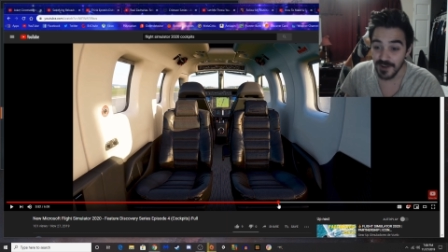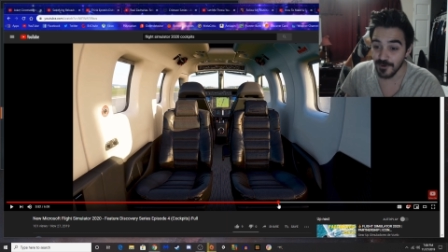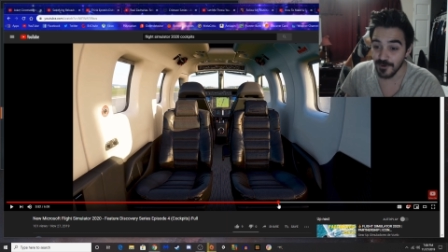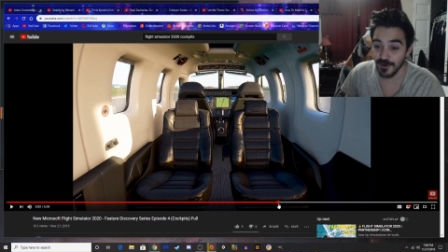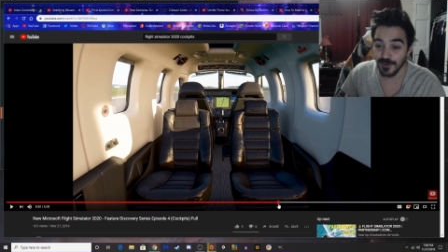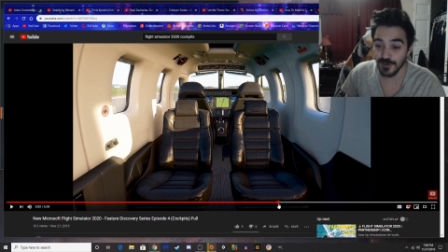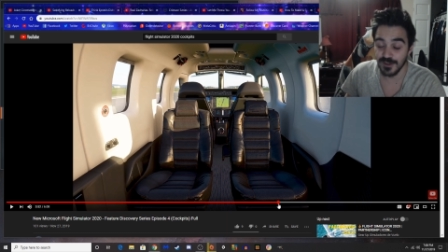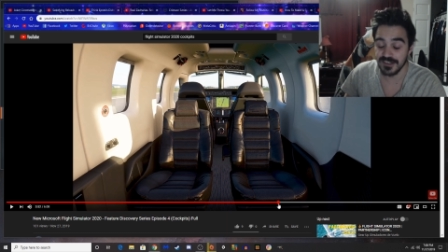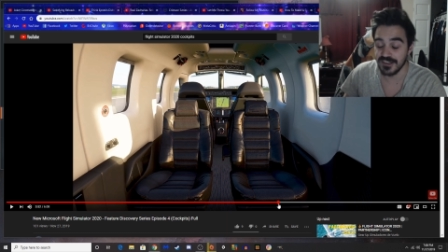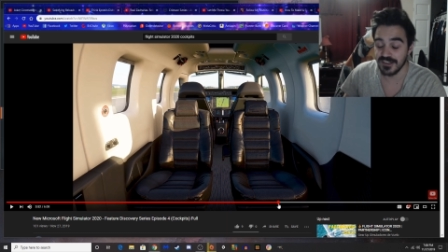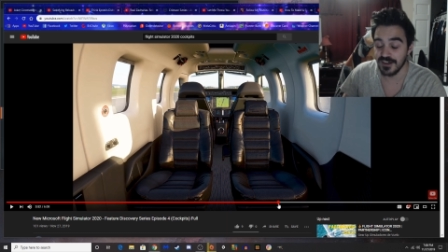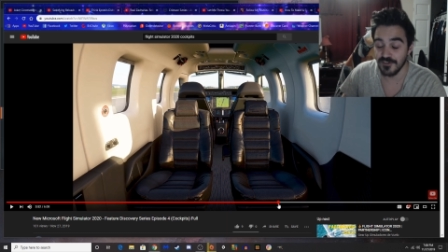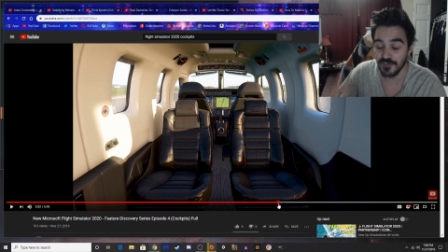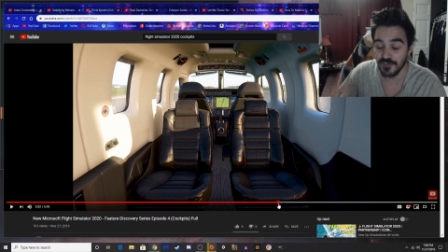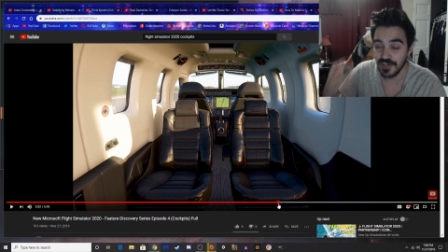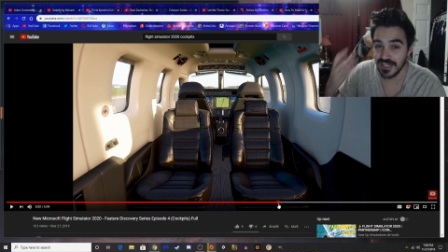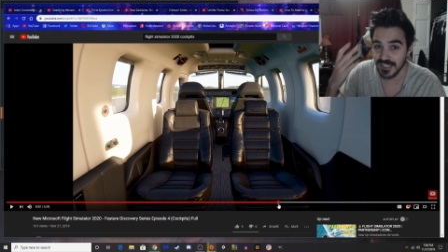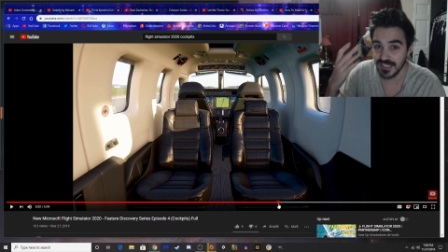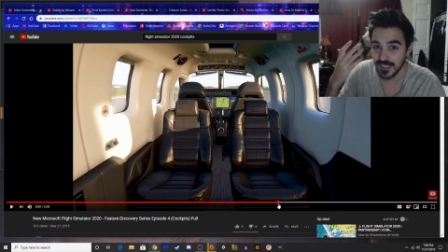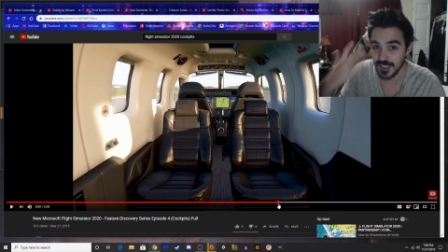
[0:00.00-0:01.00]
where it looks like a
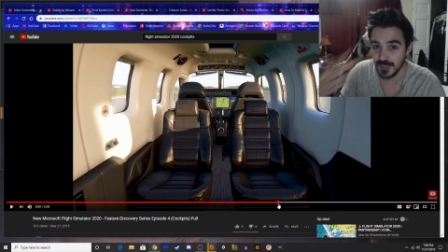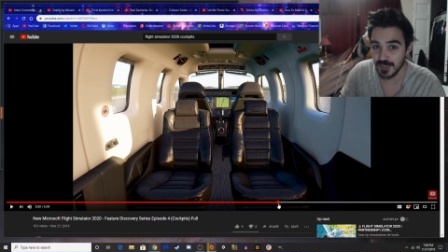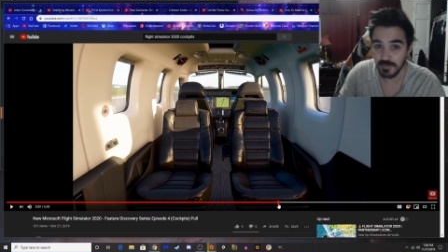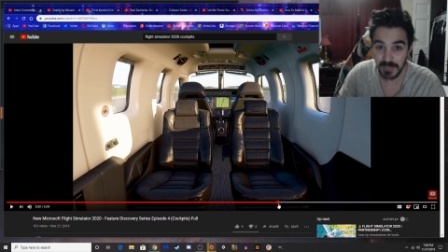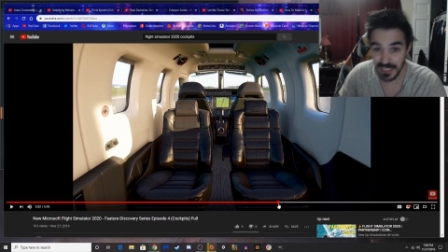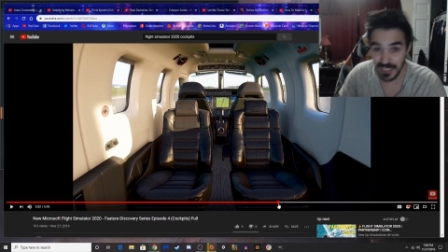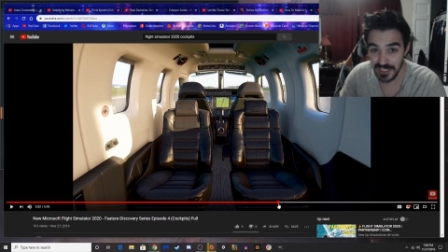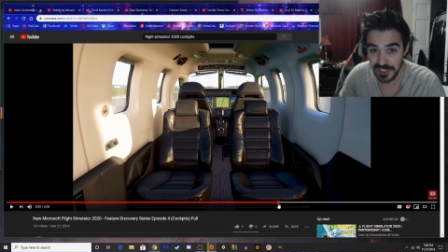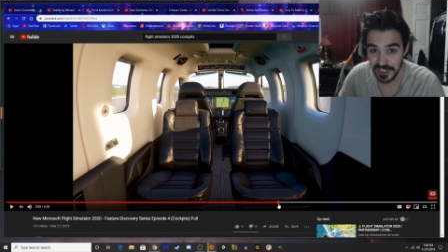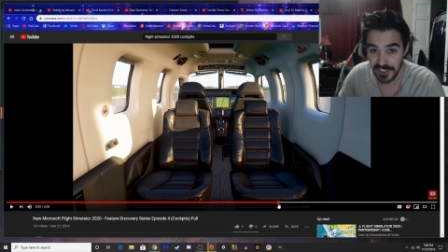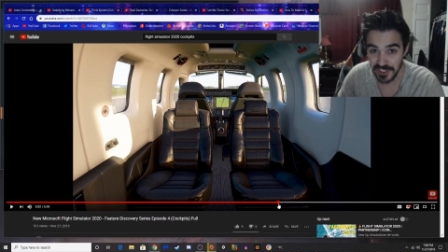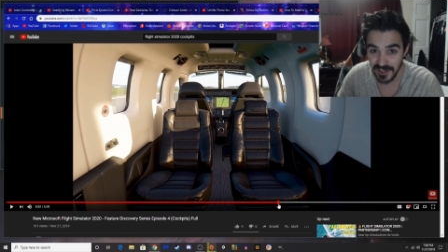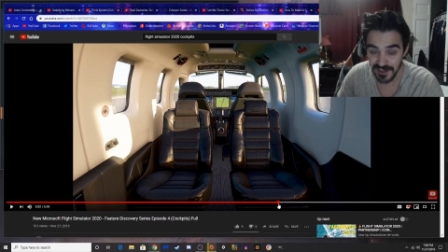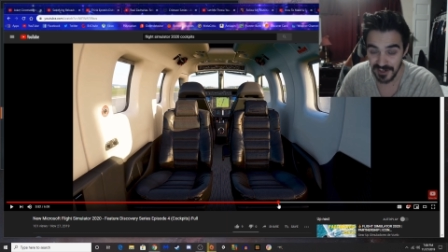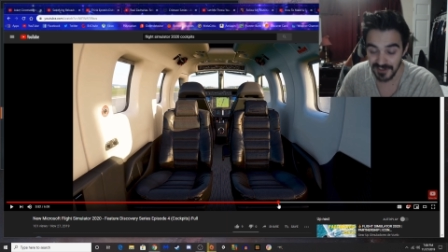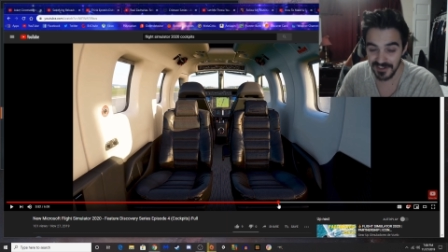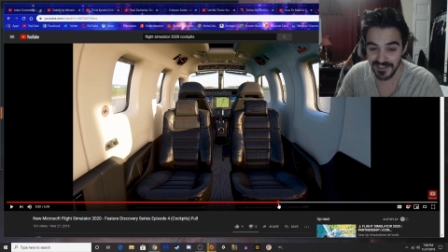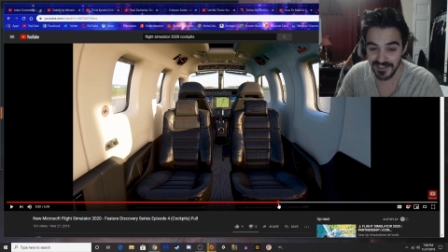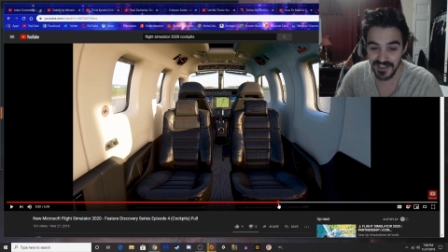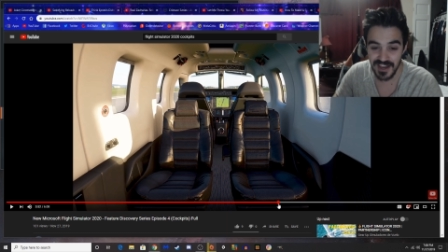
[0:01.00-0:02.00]
freaking space
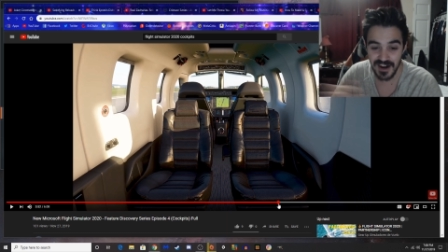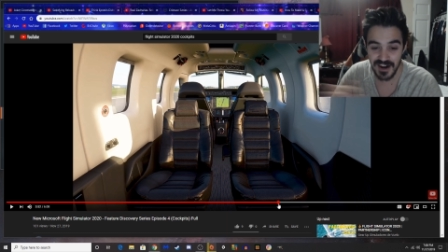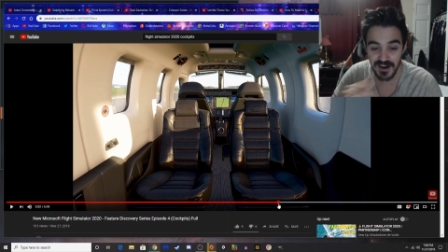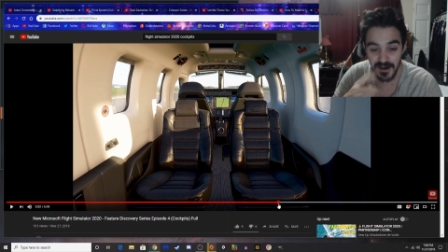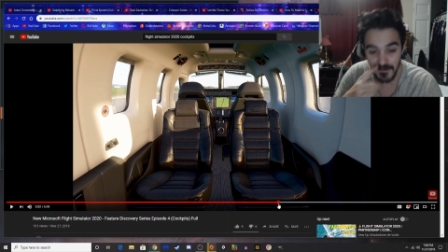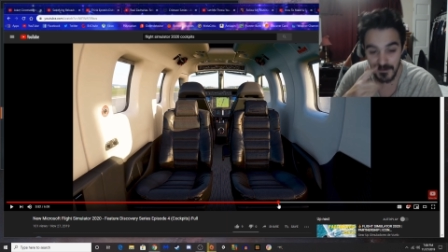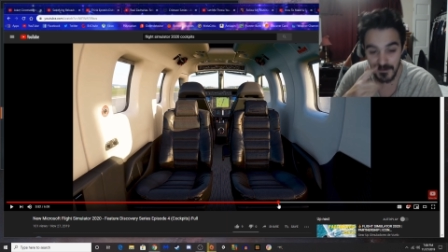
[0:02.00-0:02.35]
shuttle in there.